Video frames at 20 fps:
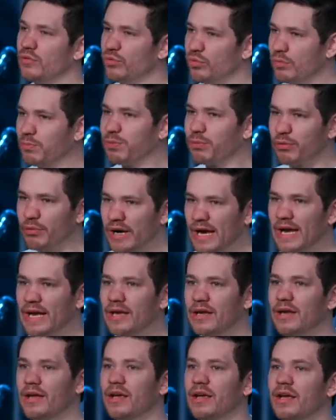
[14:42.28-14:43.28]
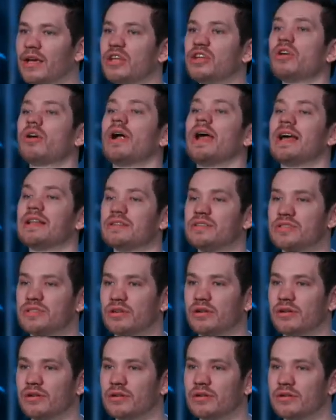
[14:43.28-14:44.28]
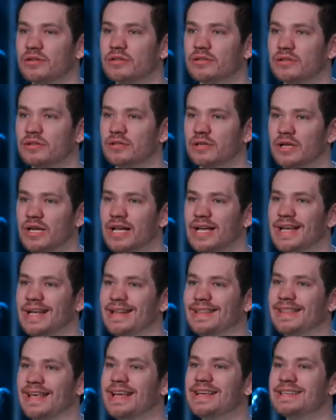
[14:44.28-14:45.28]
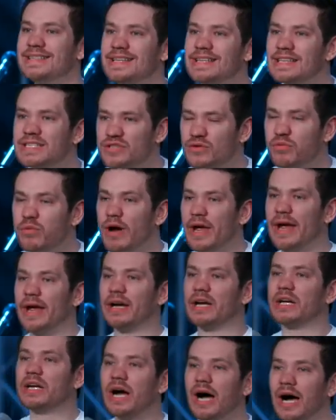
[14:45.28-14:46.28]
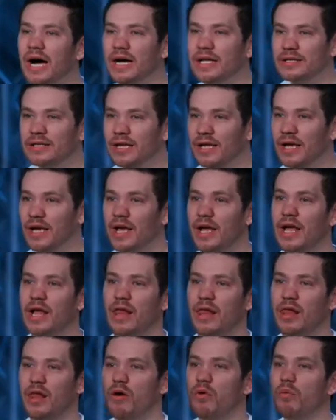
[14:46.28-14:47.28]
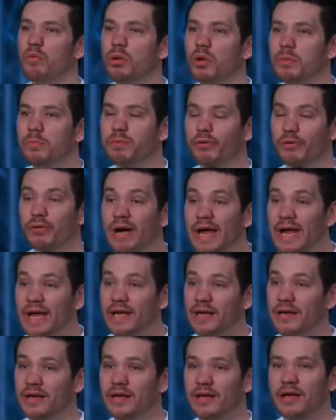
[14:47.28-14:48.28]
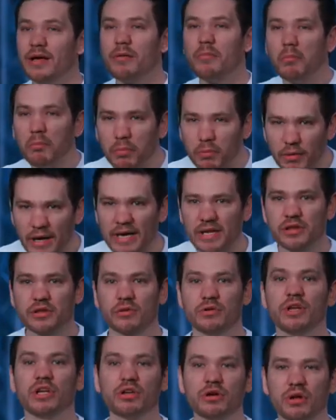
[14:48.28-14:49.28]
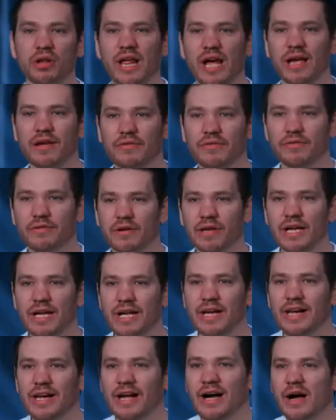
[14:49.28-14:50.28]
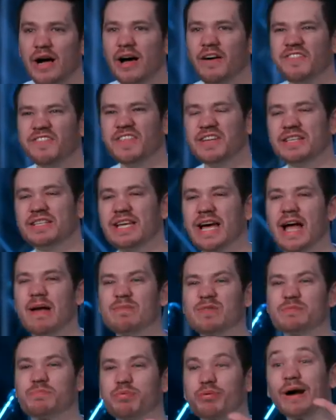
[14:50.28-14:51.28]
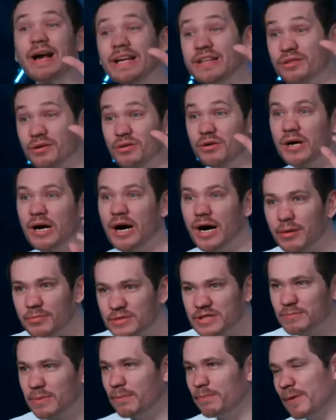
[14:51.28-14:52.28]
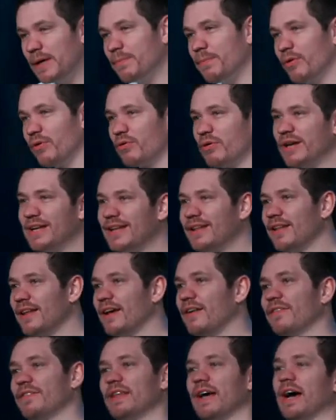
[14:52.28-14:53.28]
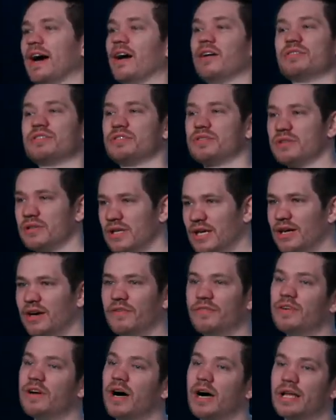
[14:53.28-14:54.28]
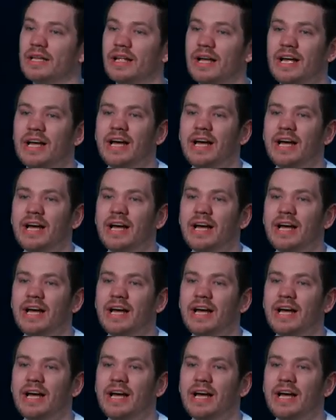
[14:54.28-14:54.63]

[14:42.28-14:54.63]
will bring your answer. This is where God will bring breakthrough in your life. Oftentimes breakthrough comes, but people already left the house of God.